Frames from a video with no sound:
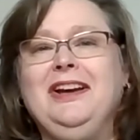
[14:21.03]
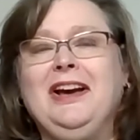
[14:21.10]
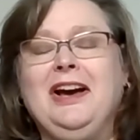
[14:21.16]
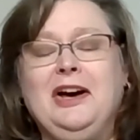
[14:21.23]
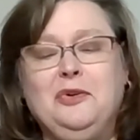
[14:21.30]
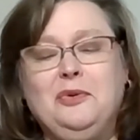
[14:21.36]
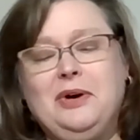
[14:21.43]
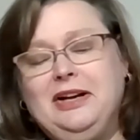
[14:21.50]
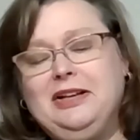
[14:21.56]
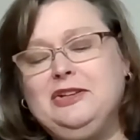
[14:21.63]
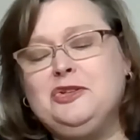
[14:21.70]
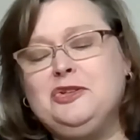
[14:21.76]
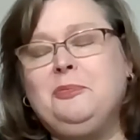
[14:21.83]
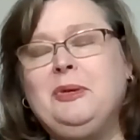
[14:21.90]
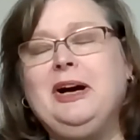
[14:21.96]
How do I
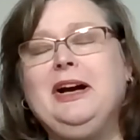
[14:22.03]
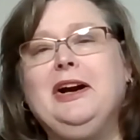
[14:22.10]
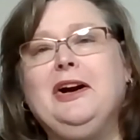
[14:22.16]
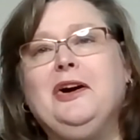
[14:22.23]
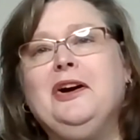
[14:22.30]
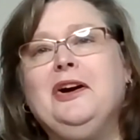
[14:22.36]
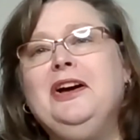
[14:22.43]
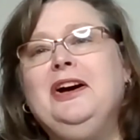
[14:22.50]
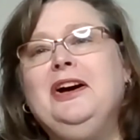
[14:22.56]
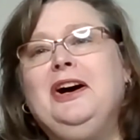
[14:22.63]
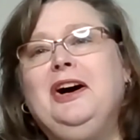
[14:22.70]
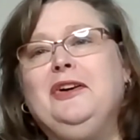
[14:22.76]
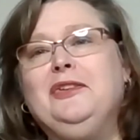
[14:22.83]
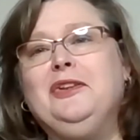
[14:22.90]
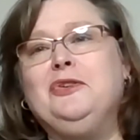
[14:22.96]
inspire
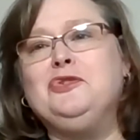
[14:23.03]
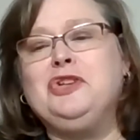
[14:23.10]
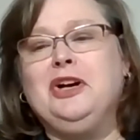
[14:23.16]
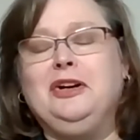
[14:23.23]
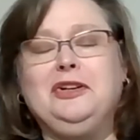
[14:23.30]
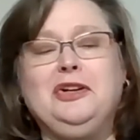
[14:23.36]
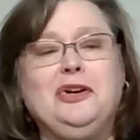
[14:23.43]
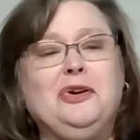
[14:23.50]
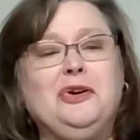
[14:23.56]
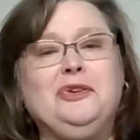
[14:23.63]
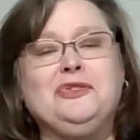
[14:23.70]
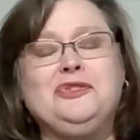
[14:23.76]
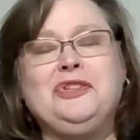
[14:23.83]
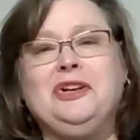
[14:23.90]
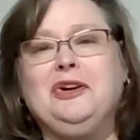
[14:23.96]
those young
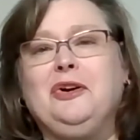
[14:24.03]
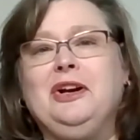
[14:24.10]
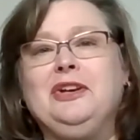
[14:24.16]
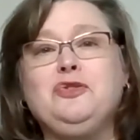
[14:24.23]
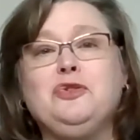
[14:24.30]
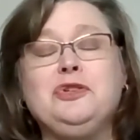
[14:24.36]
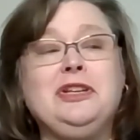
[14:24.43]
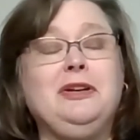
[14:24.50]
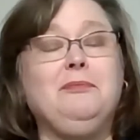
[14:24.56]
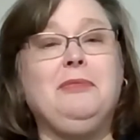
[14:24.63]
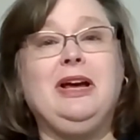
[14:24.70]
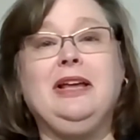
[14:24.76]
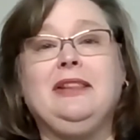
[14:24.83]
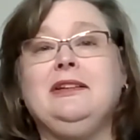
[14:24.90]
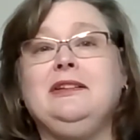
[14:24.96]
girls that are interested in
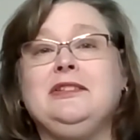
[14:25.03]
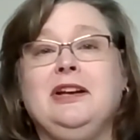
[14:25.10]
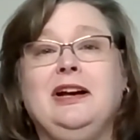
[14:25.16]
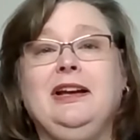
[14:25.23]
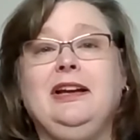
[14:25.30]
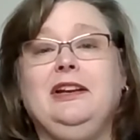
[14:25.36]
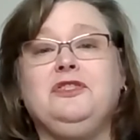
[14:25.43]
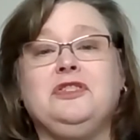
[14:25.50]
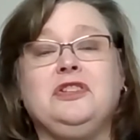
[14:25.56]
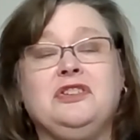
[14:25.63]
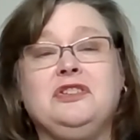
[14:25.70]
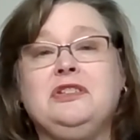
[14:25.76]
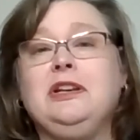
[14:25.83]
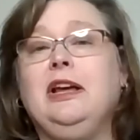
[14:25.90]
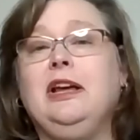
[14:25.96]
math and science to
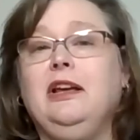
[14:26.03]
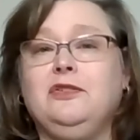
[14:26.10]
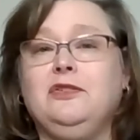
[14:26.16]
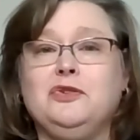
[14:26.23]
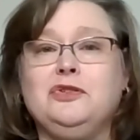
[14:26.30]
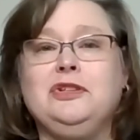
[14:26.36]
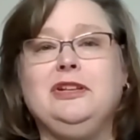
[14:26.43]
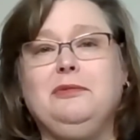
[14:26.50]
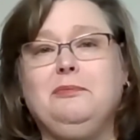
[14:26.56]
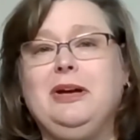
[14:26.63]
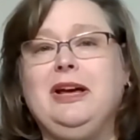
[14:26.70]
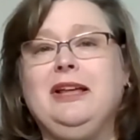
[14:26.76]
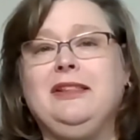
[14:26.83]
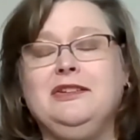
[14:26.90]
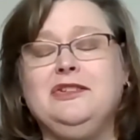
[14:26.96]
stay interested in
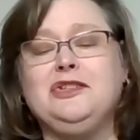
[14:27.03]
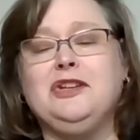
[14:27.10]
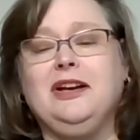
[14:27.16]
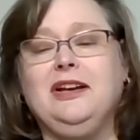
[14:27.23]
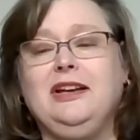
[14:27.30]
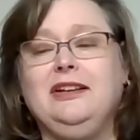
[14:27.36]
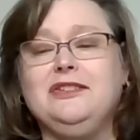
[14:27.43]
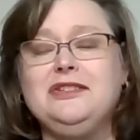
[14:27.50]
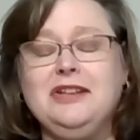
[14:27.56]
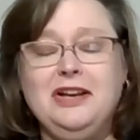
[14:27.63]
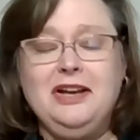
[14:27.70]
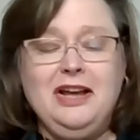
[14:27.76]
math and science?